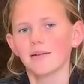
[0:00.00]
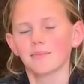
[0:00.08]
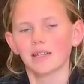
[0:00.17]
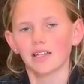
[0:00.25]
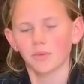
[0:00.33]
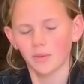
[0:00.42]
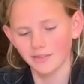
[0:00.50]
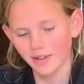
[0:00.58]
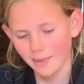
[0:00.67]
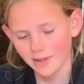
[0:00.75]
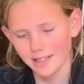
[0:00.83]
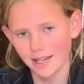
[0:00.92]
because when
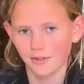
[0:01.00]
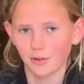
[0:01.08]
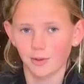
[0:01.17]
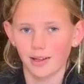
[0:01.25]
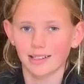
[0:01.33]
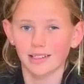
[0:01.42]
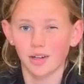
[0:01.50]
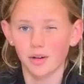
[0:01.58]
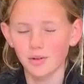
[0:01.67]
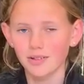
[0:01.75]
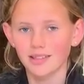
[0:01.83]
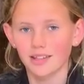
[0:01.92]
rabbits have a runny
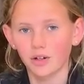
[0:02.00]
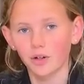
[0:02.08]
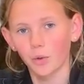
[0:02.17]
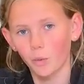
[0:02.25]
nose, they're gonna